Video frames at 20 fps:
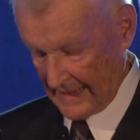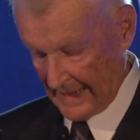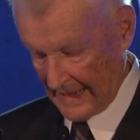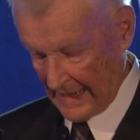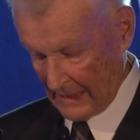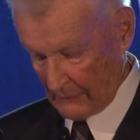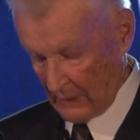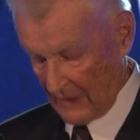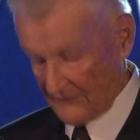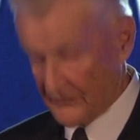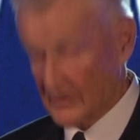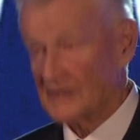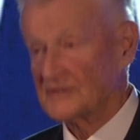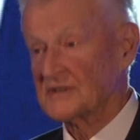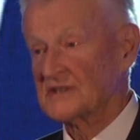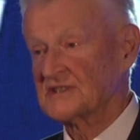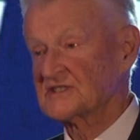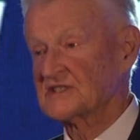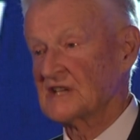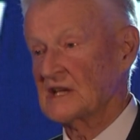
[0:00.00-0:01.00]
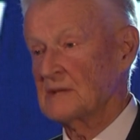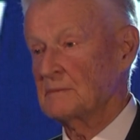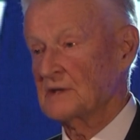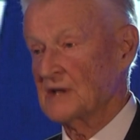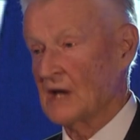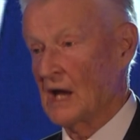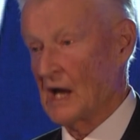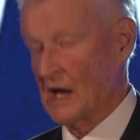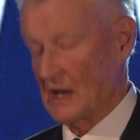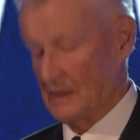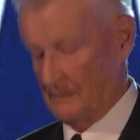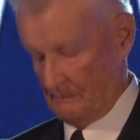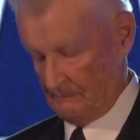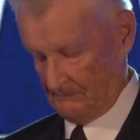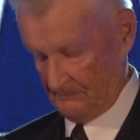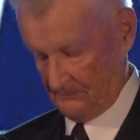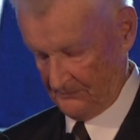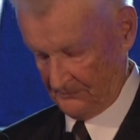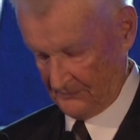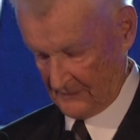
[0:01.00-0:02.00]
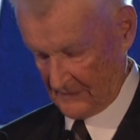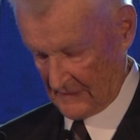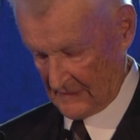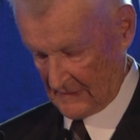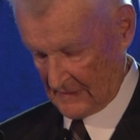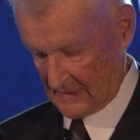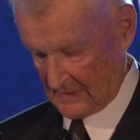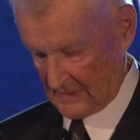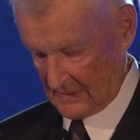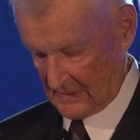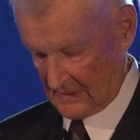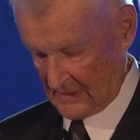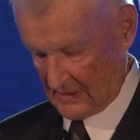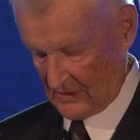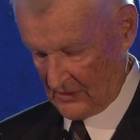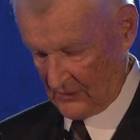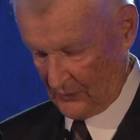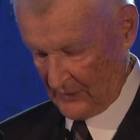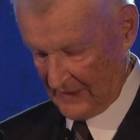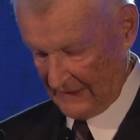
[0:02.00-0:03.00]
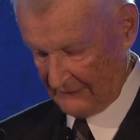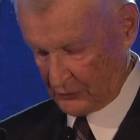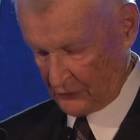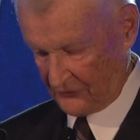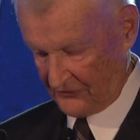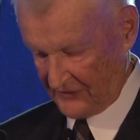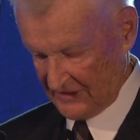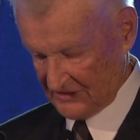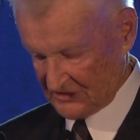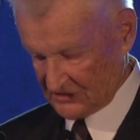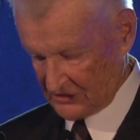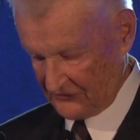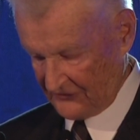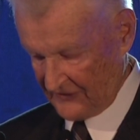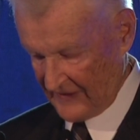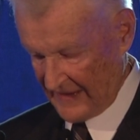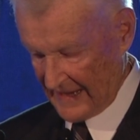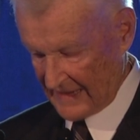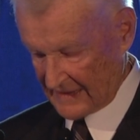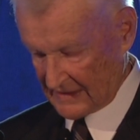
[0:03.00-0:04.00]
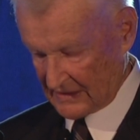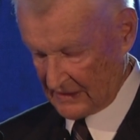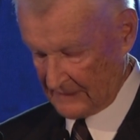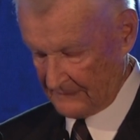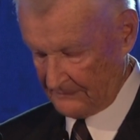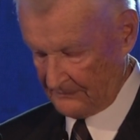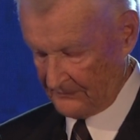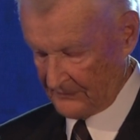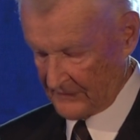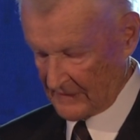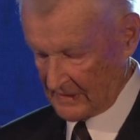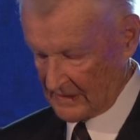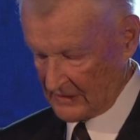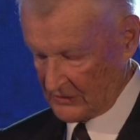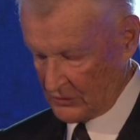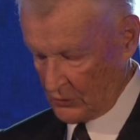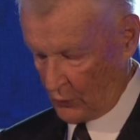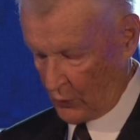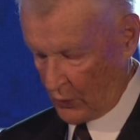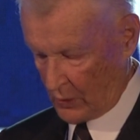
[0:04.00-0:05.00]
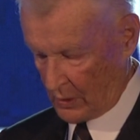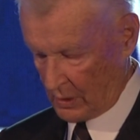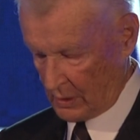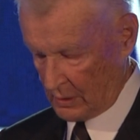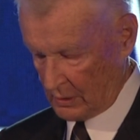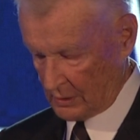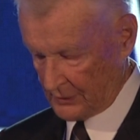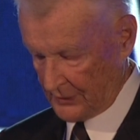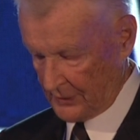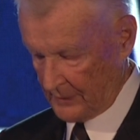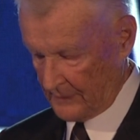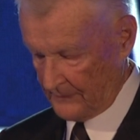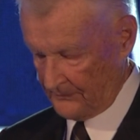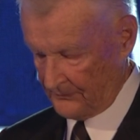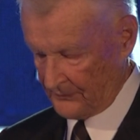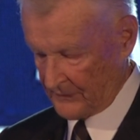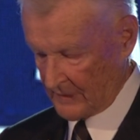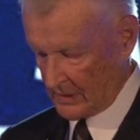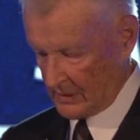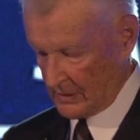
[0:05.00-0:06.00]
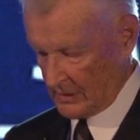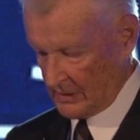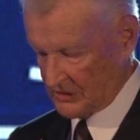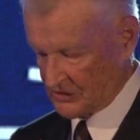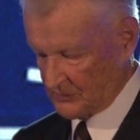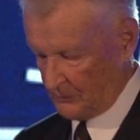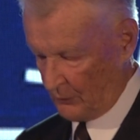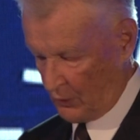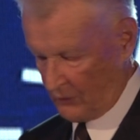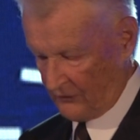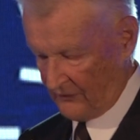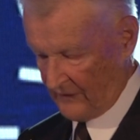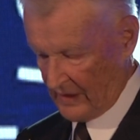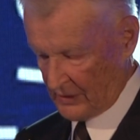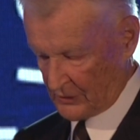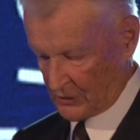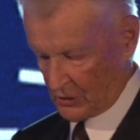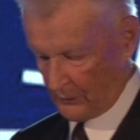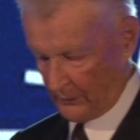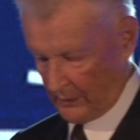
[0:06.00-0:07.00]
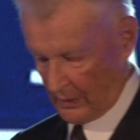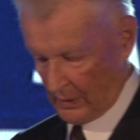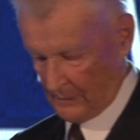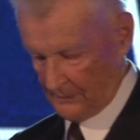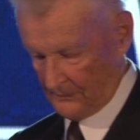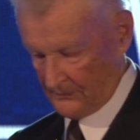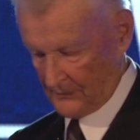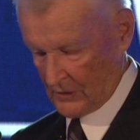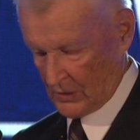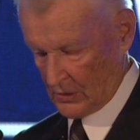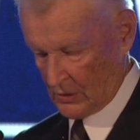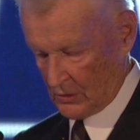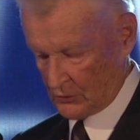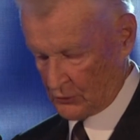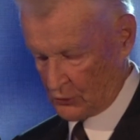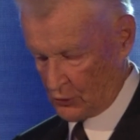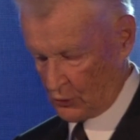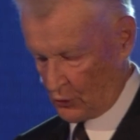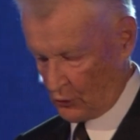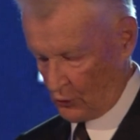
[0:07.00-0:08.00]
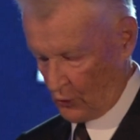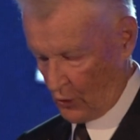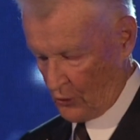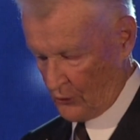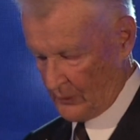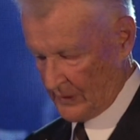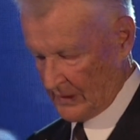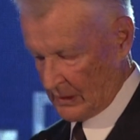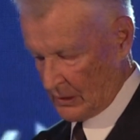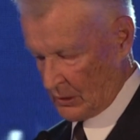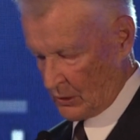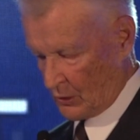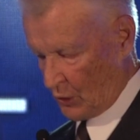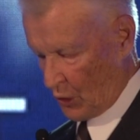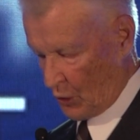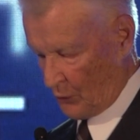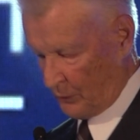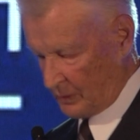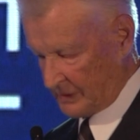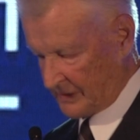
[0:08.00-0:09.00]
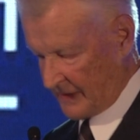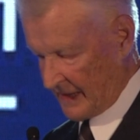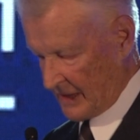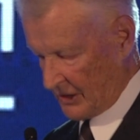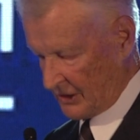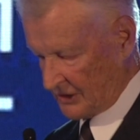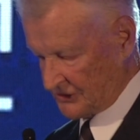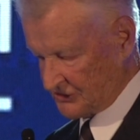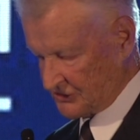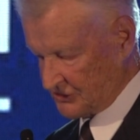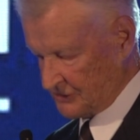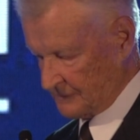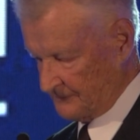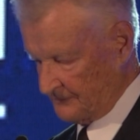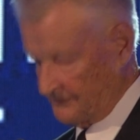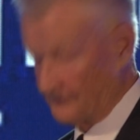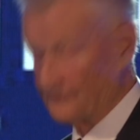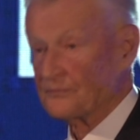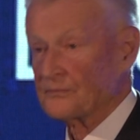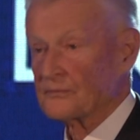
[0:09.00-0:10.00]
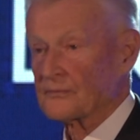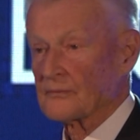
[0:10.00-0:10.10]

However, at the same time, we have to face the fact that the world is more vulnerable to growing global chaos.